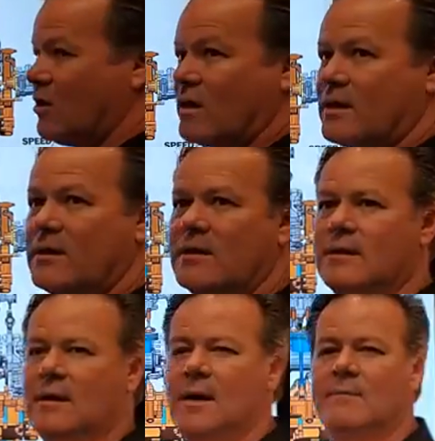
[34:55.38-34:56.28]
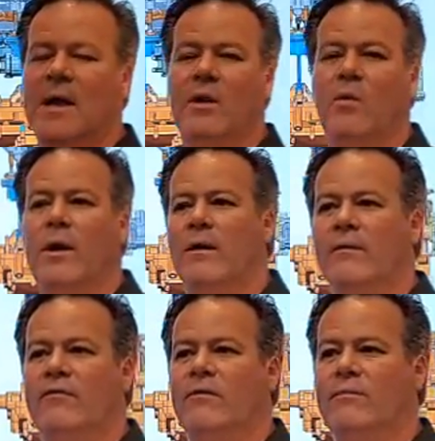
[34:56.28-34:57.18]
look. I'm not
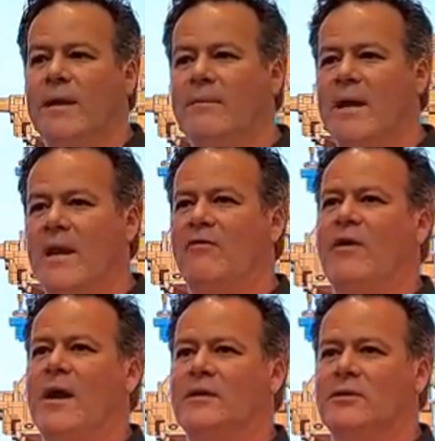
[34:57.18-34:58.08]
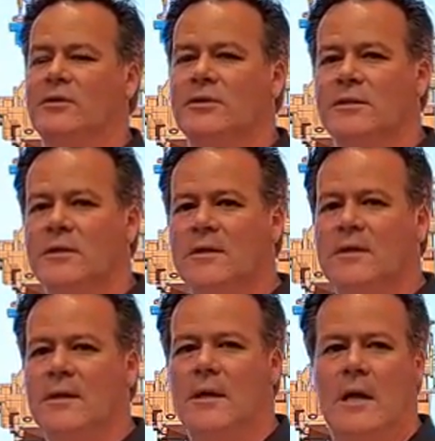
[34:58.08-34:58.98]
aware of many manufacturers
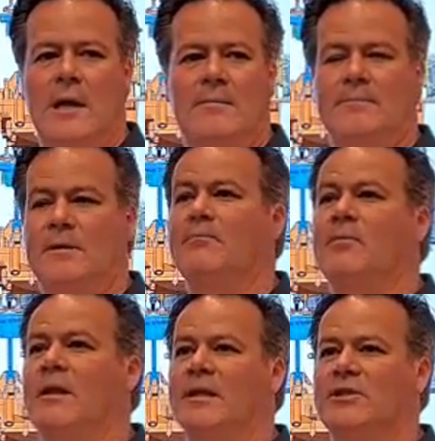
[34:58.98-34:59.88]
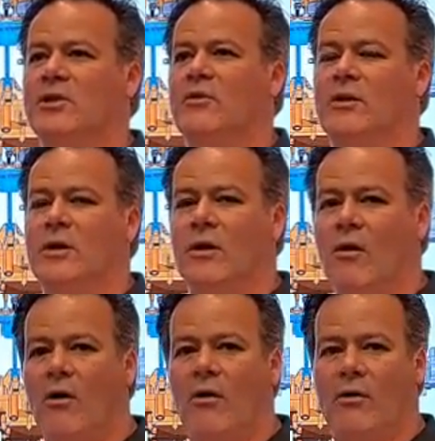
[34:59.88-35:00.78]
completely showing you
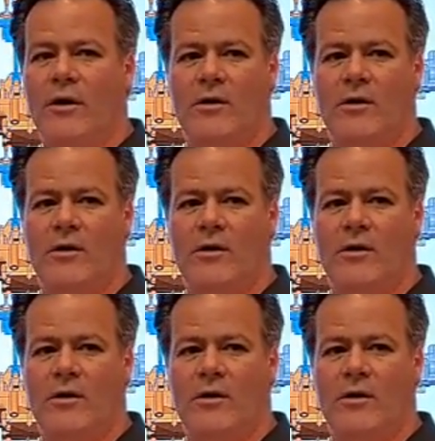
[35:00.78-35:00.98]
all their